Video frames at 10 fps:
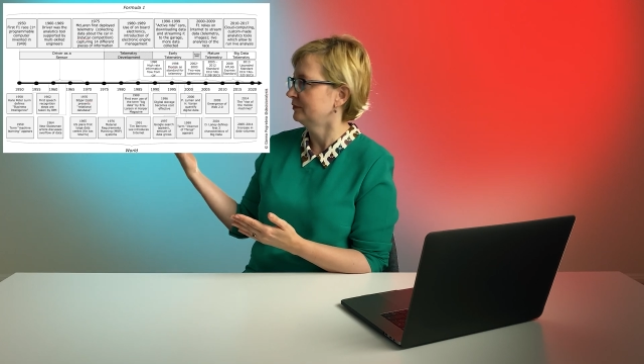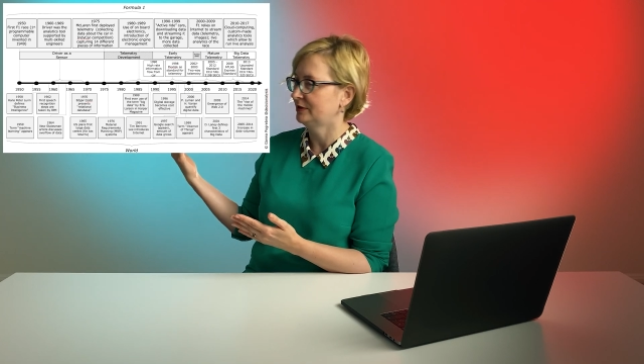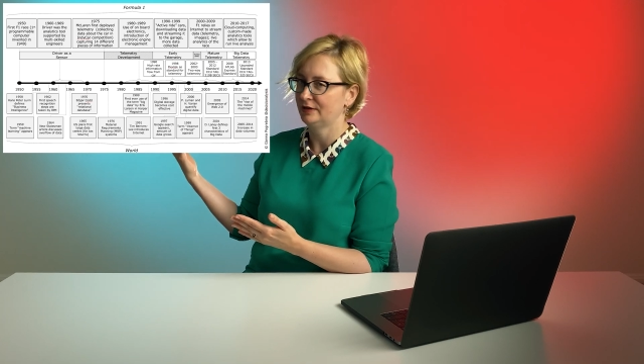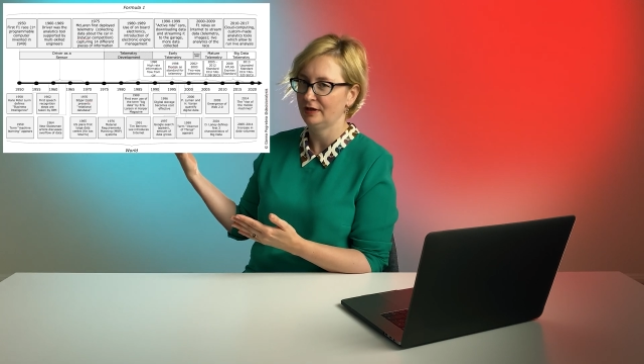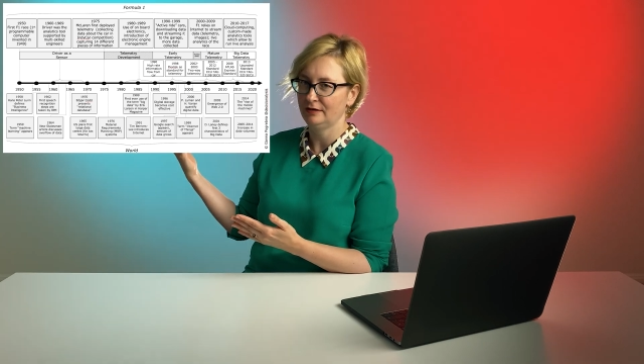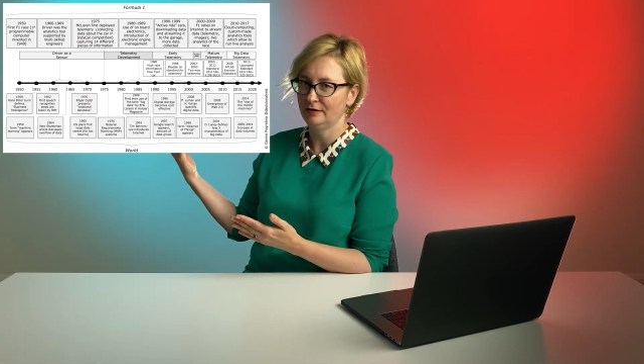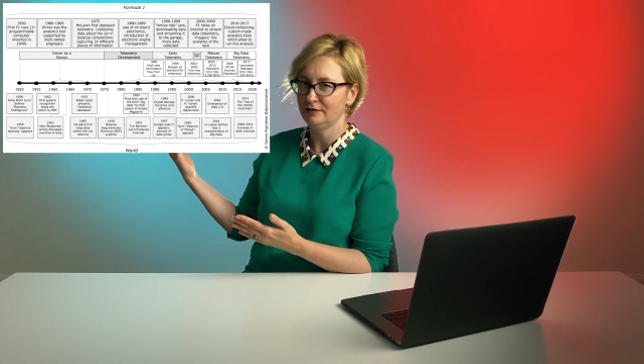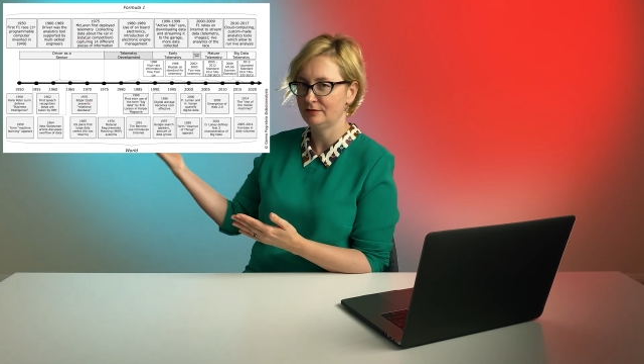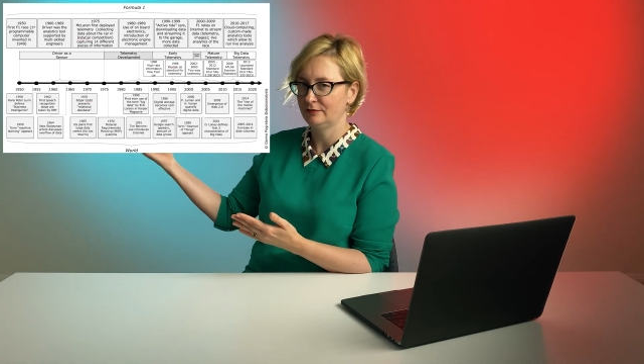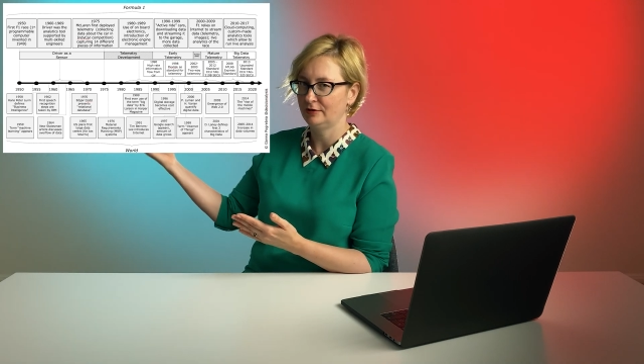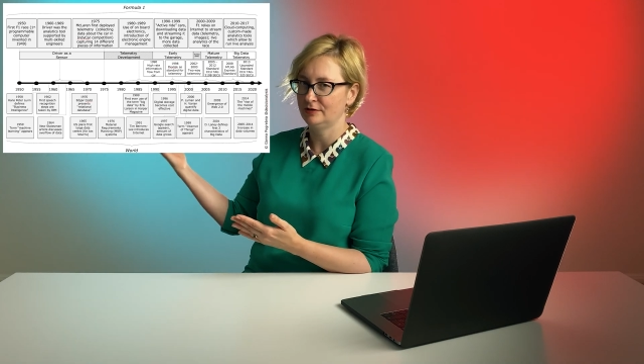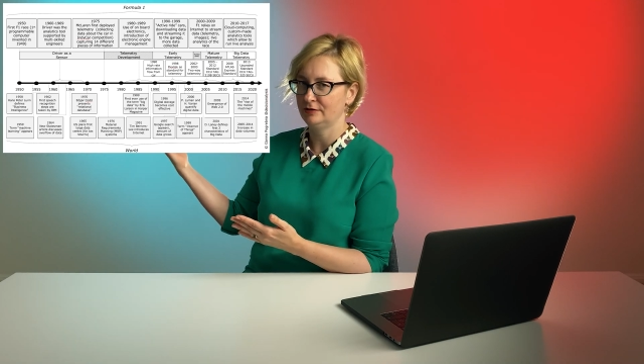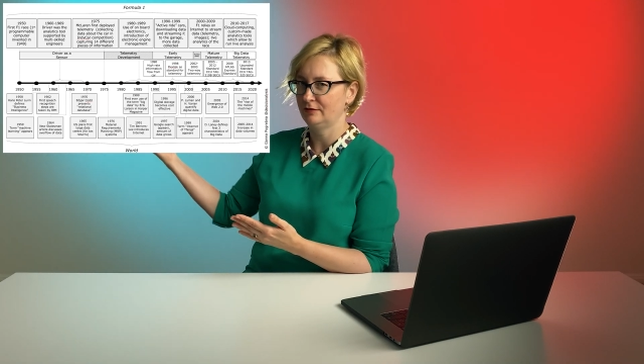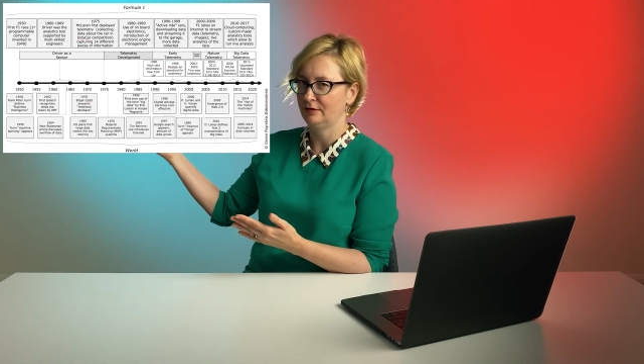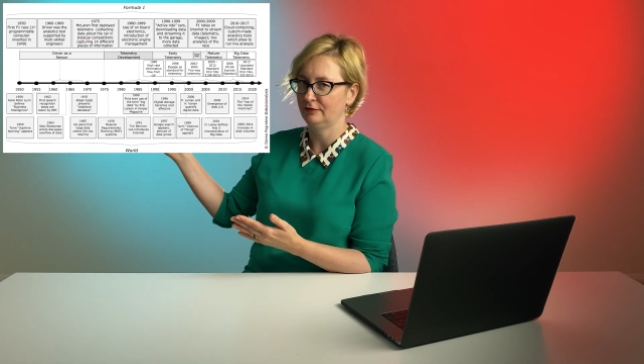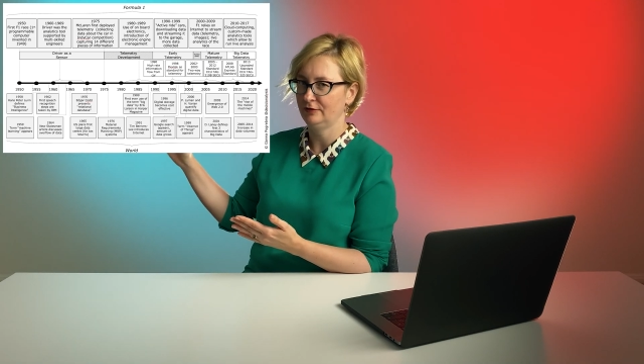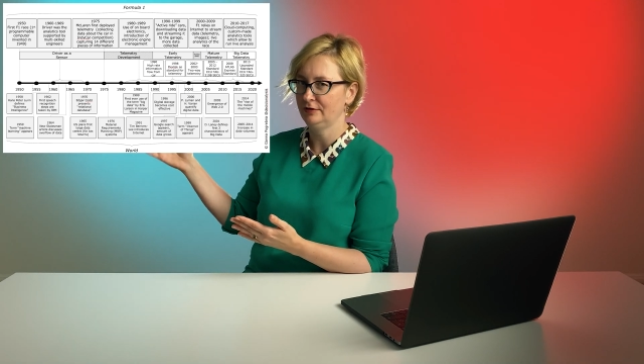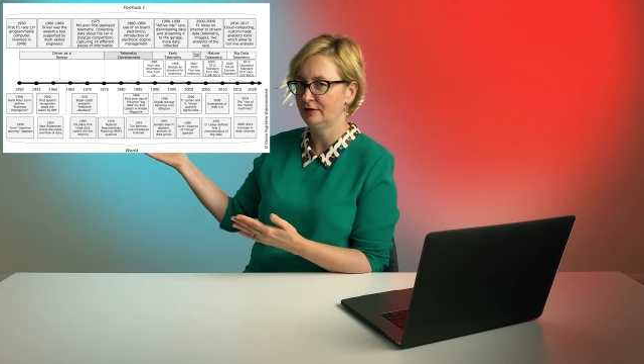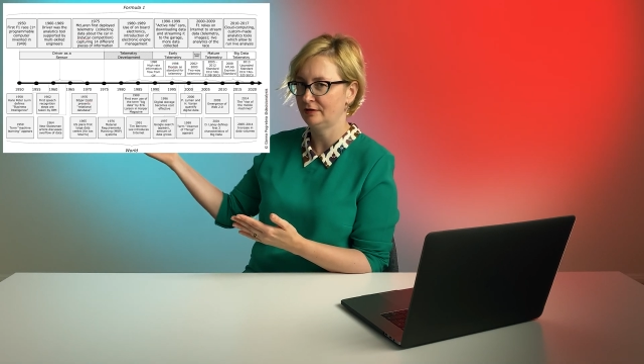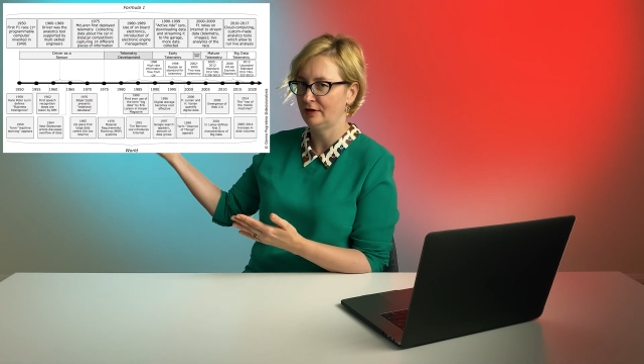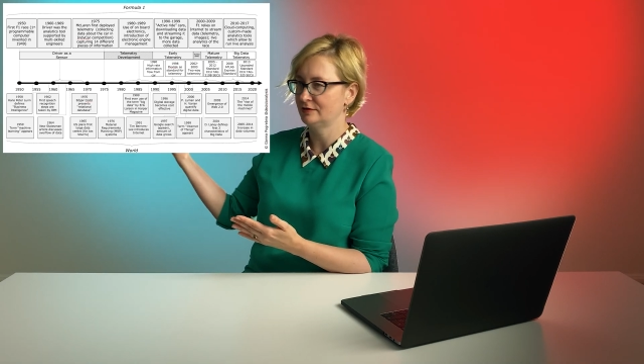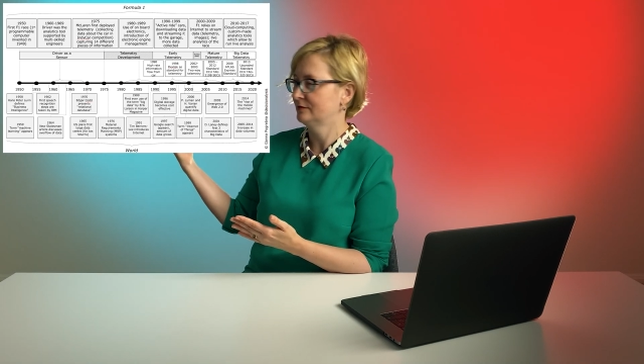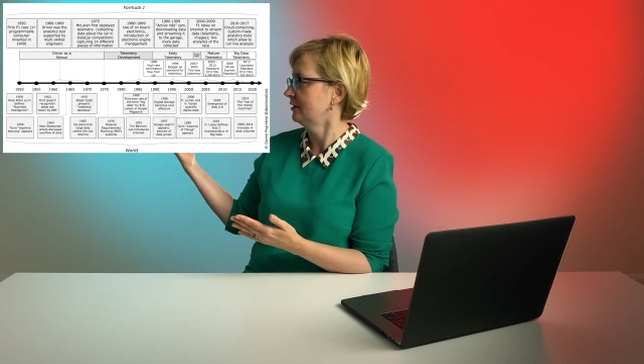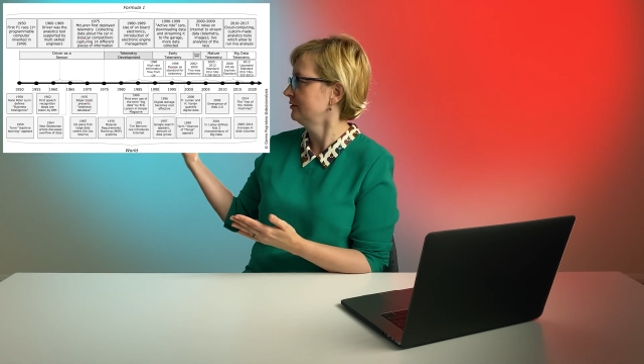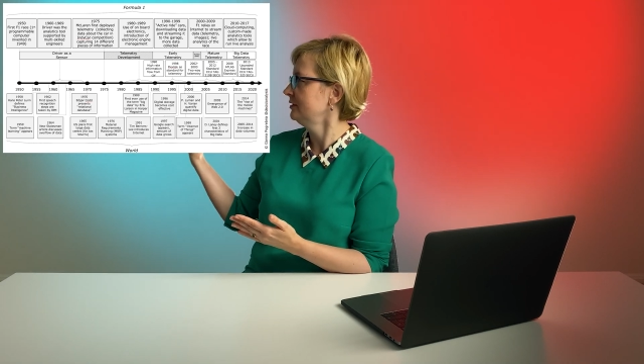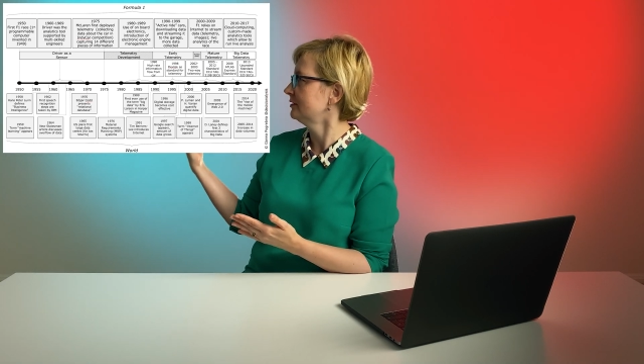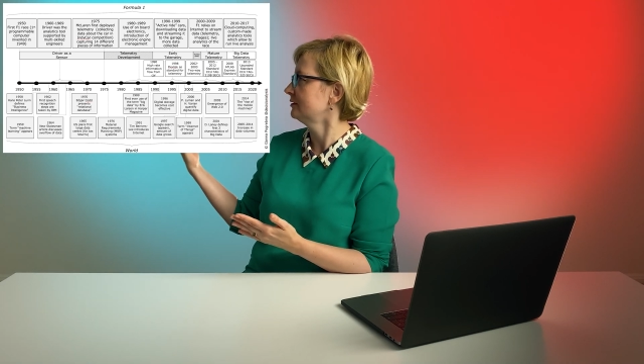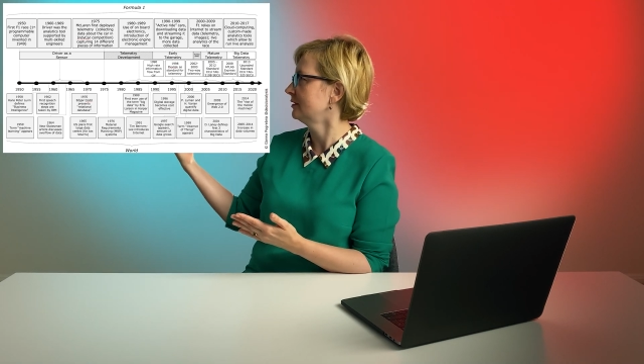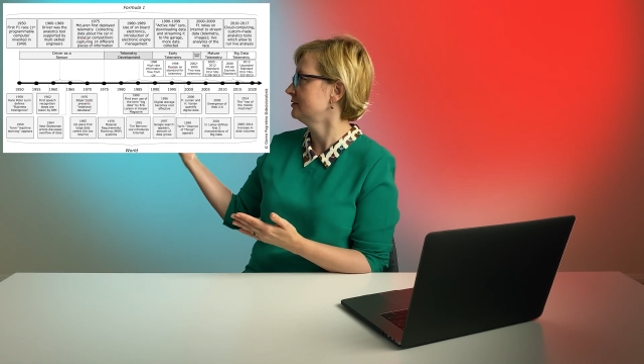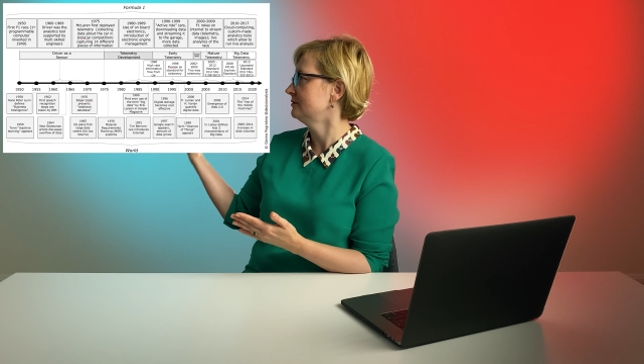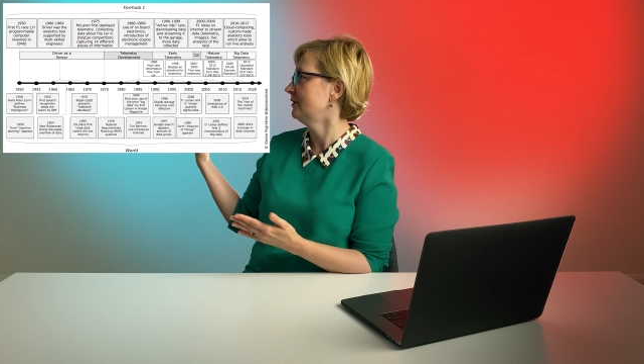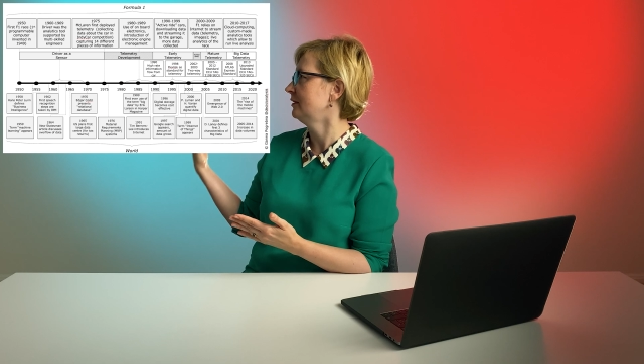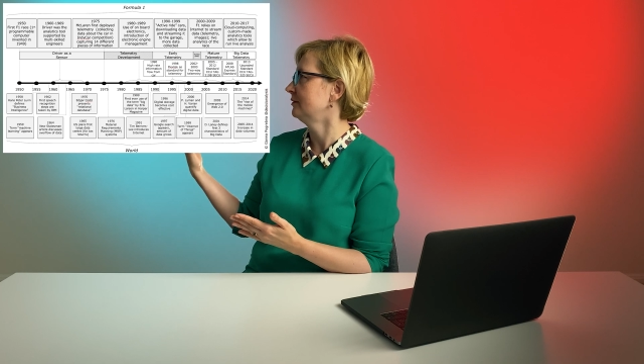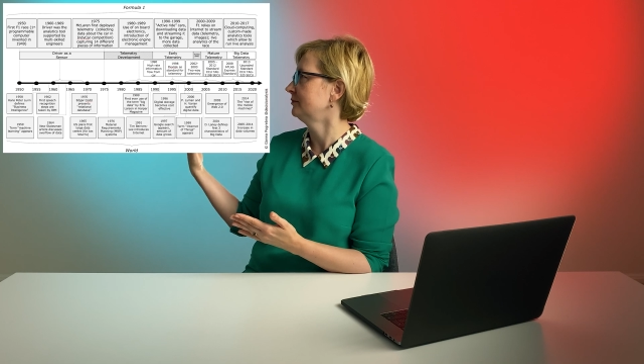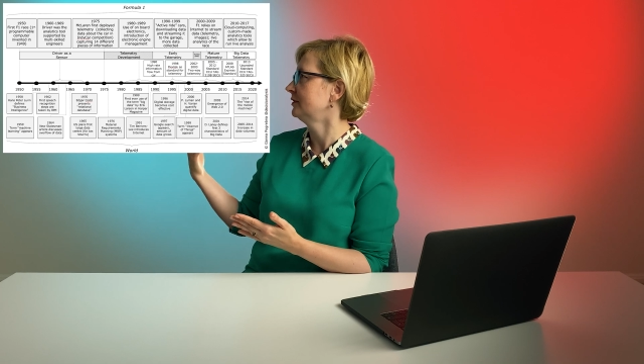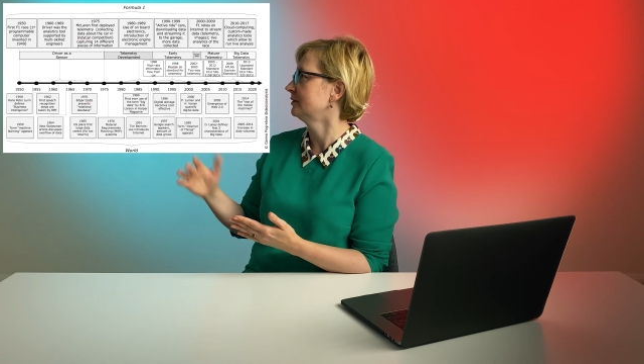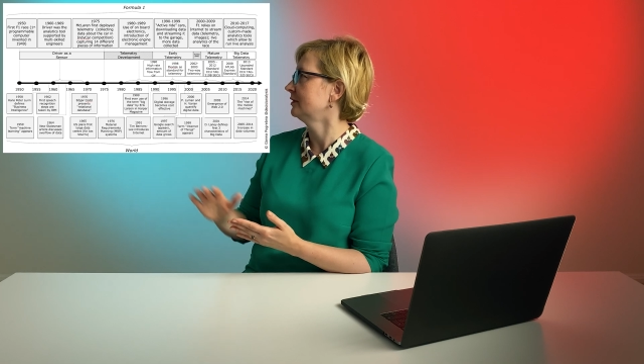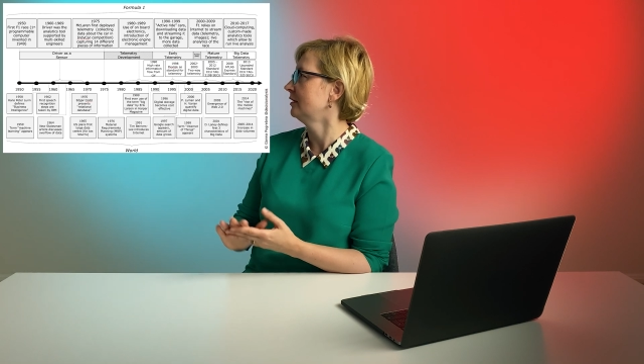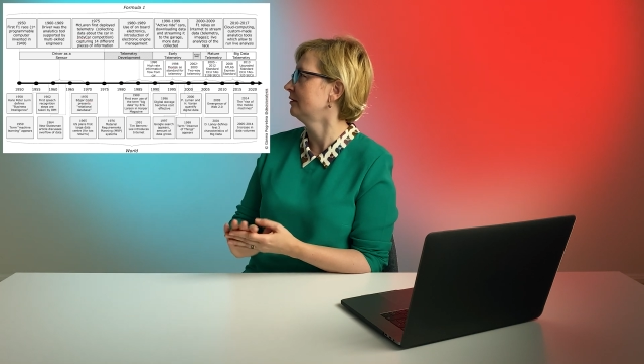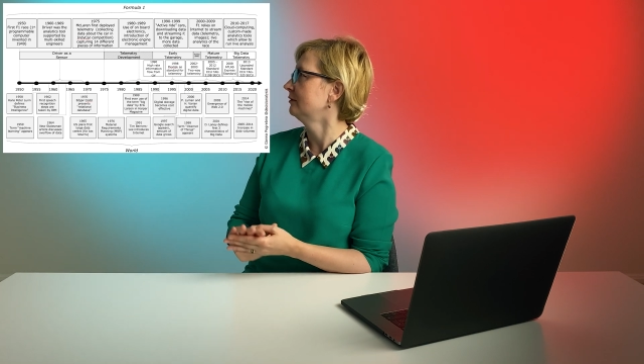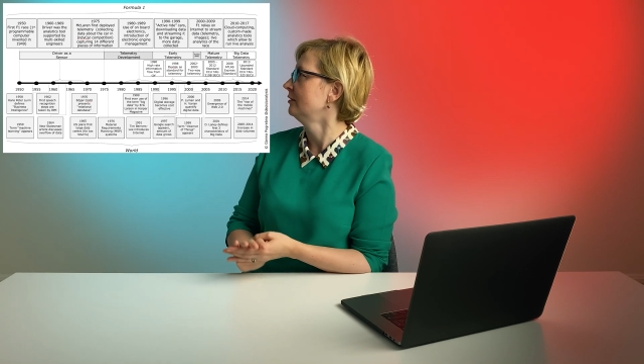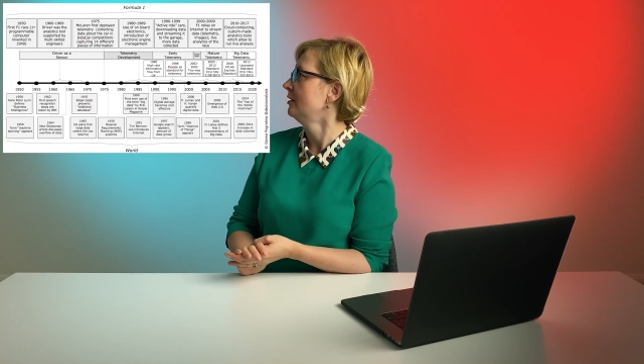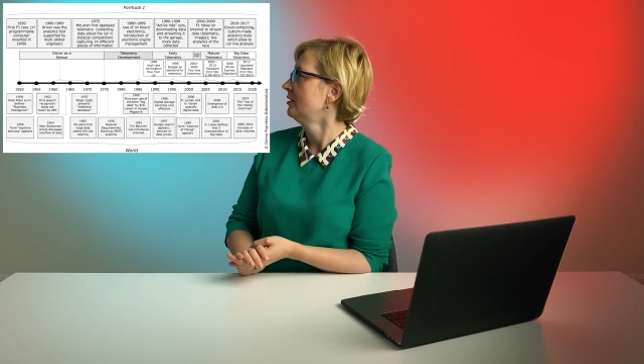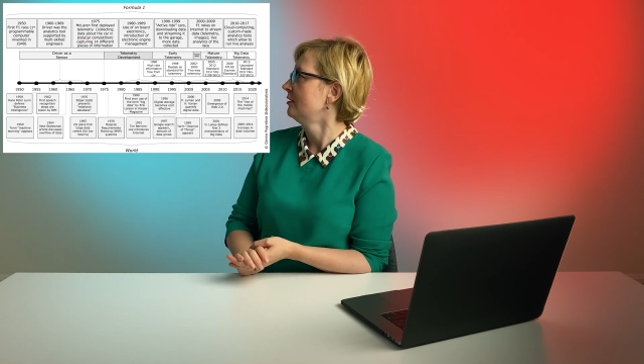big data, so the history of internet, so how internet developed and how